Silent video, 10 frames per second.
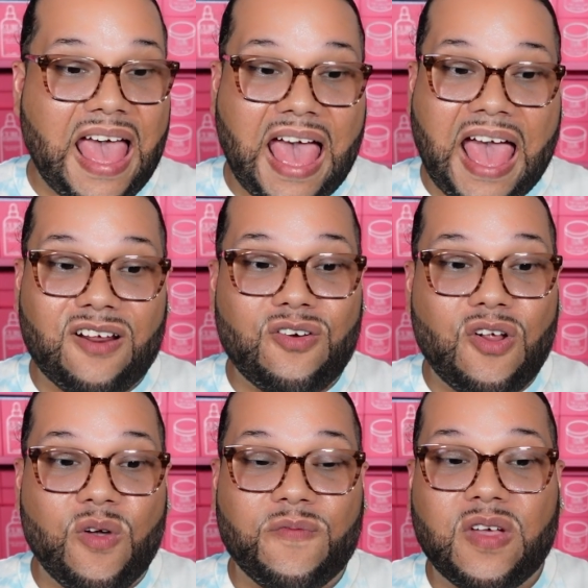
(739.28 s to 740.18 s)
I don't
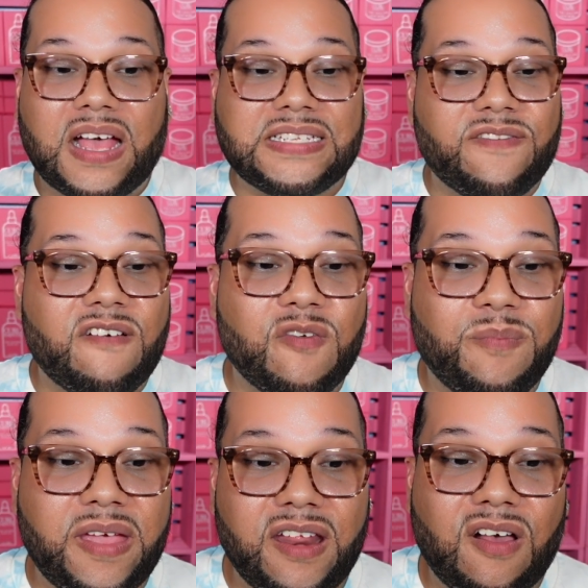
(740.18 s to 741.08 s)
know if you guys have ever
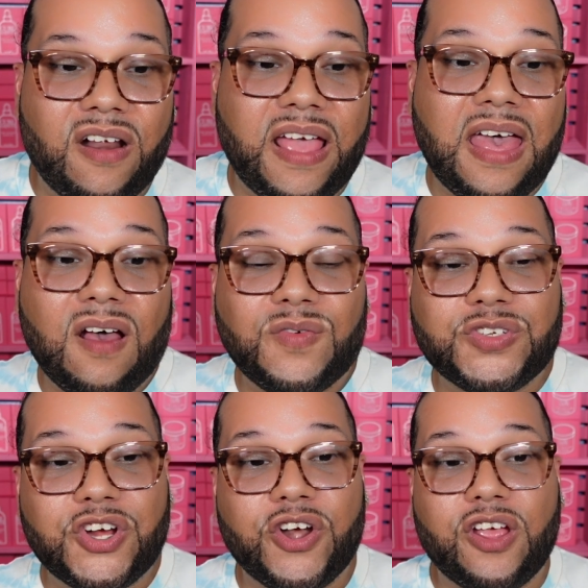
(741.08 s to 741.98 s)
been on a health
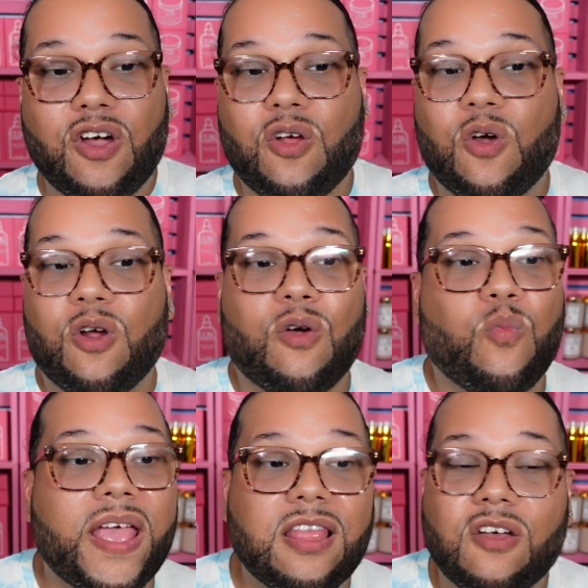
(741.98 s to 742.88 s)
journey or on a
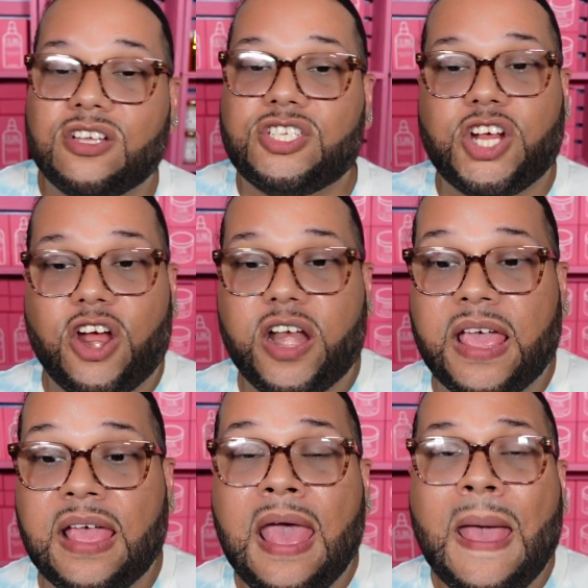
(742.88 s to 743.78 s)
weight loss
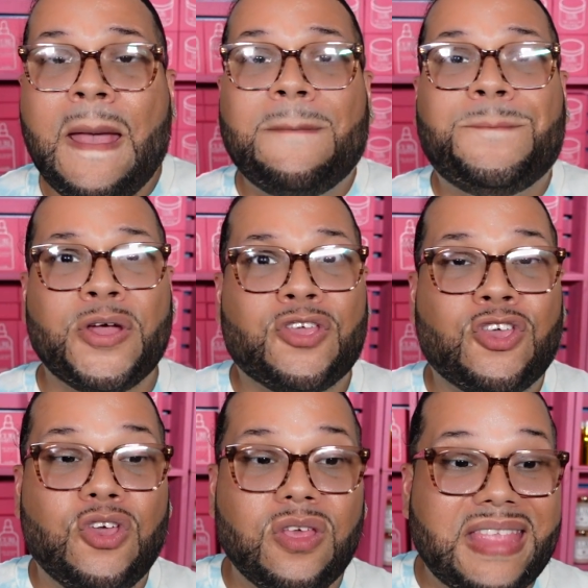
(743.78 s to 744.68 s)
journey, but
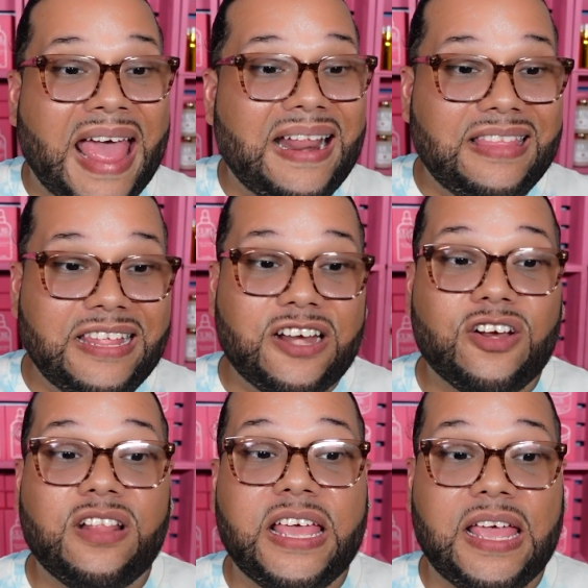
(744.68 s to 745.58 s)
that
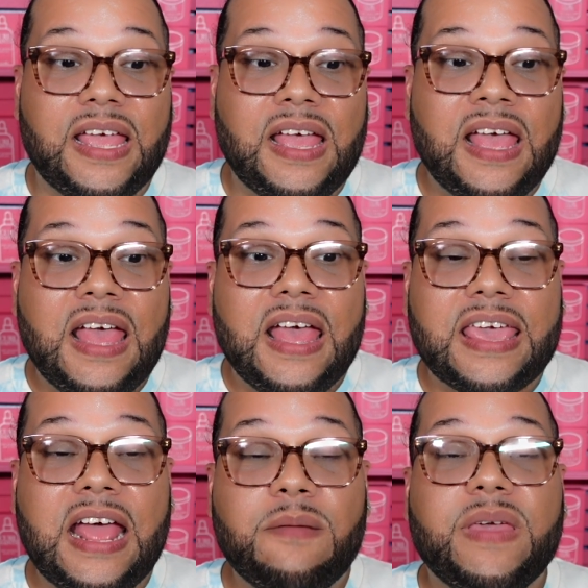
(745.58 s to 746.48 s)
literally
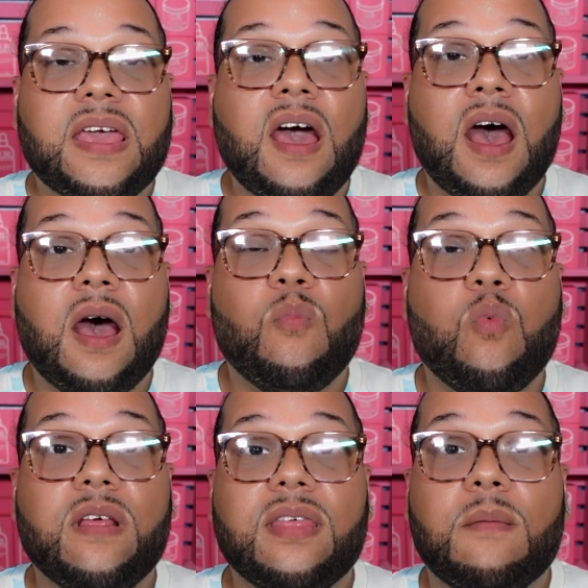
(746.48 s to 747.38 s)
can become
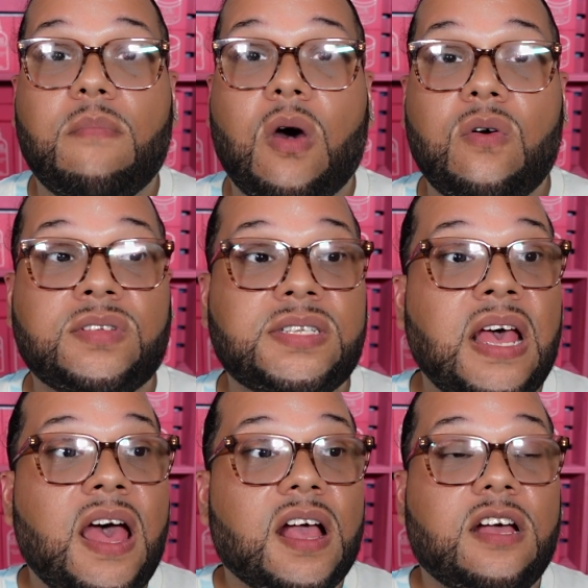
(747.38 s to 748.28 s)
one of the most
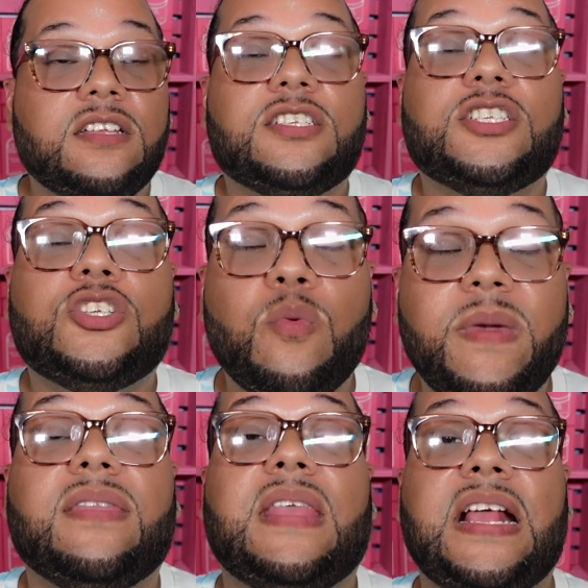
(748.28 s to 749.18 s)

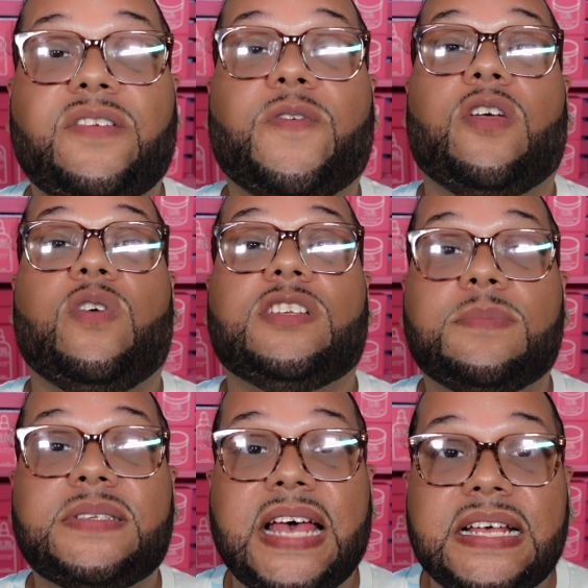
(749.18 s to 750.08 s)
consuming things for you, is
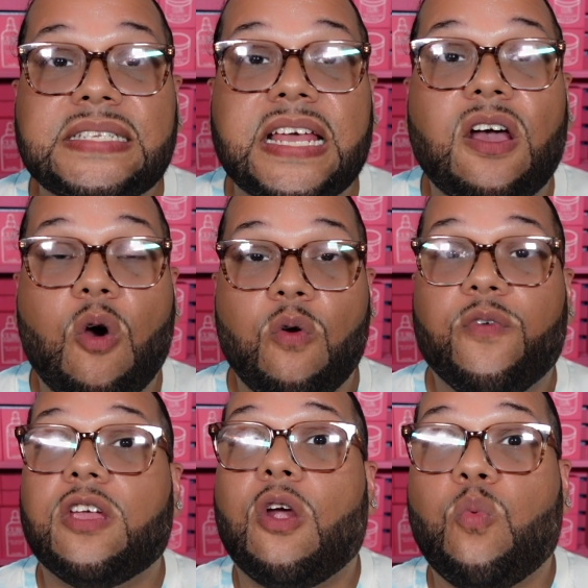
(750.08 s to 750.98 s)
obsessing over
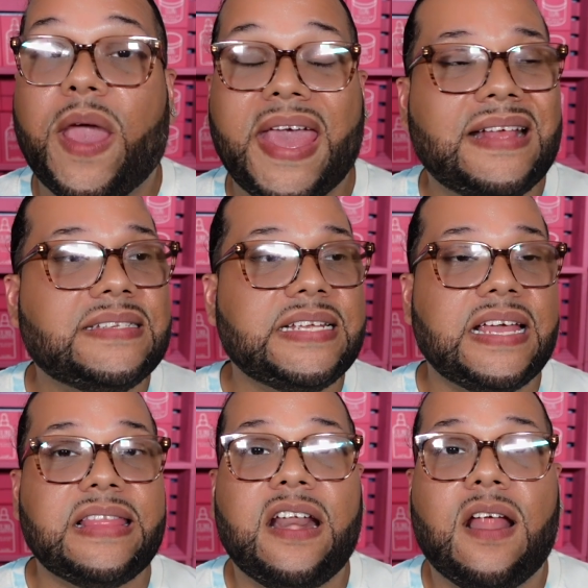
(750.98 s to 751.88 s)
your weight and
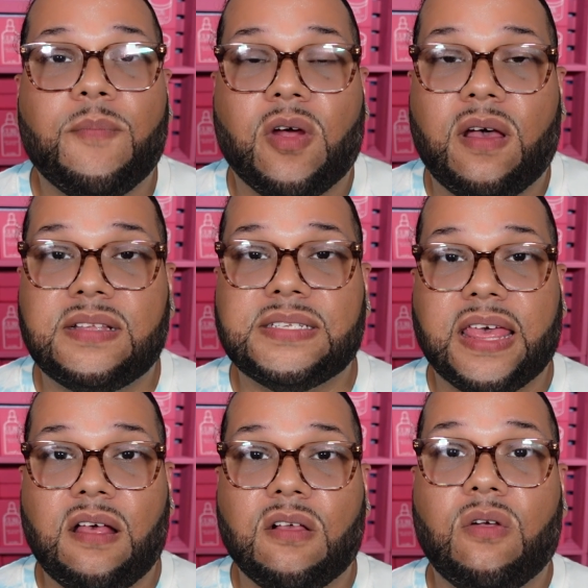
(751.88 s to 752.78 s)
seeing that number on the
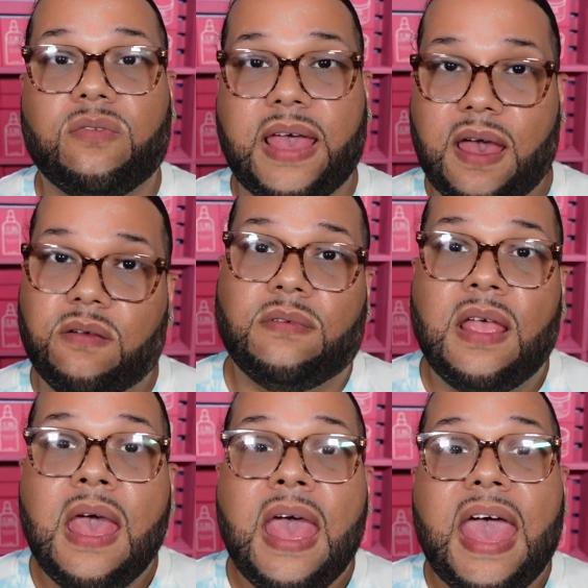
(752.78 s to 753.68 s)
scale go down.
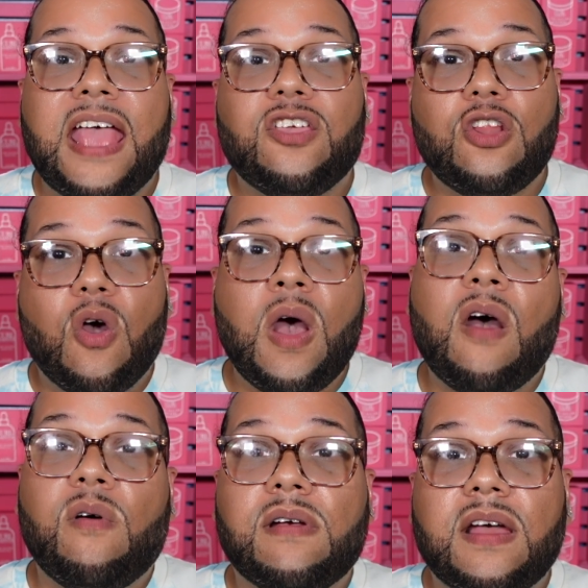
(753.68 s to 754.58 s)
And you know
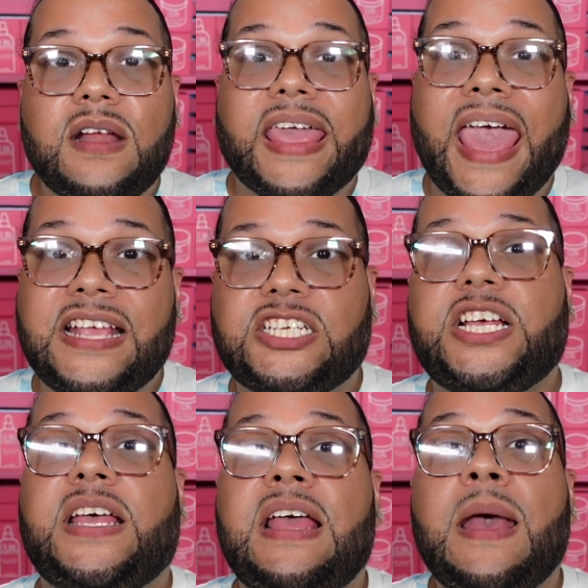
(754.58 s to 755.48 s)
how I'm gonna gauge
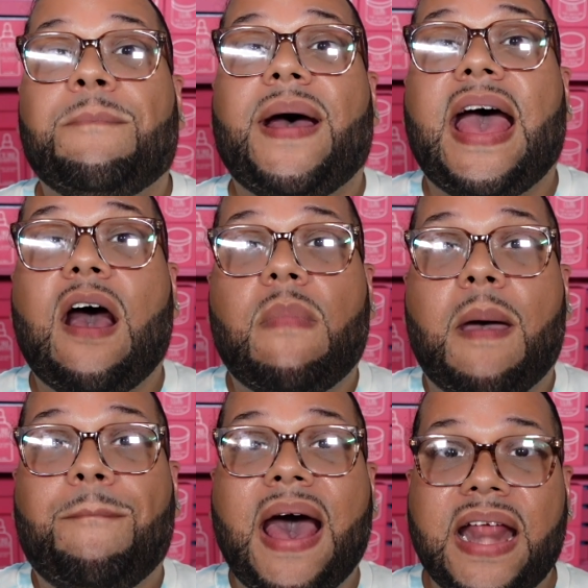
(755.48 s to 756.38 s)
it? By how
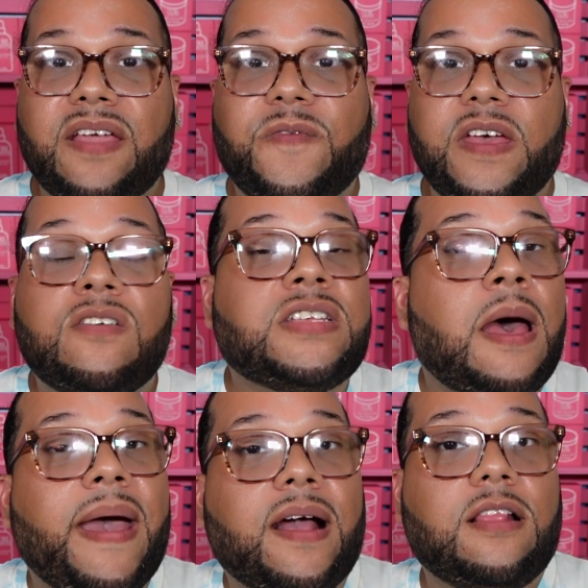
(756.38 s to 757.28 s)
my body feels, how
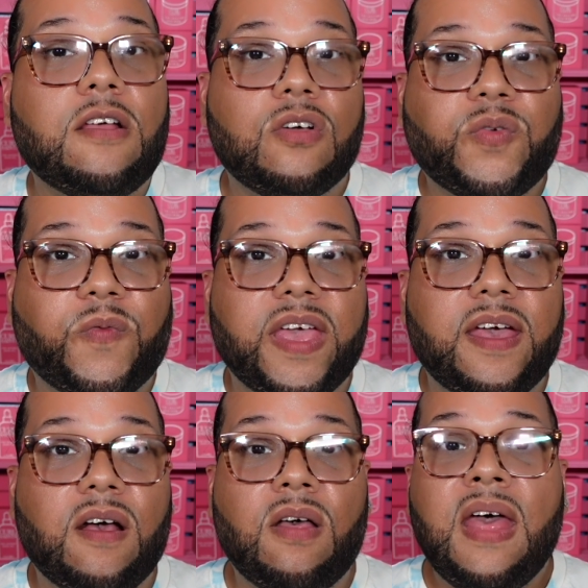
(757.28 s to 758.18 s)
my clothes
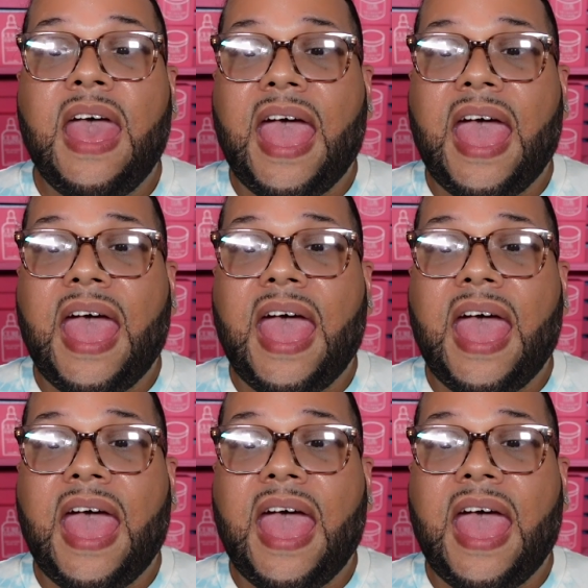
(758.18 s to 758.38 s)
feel.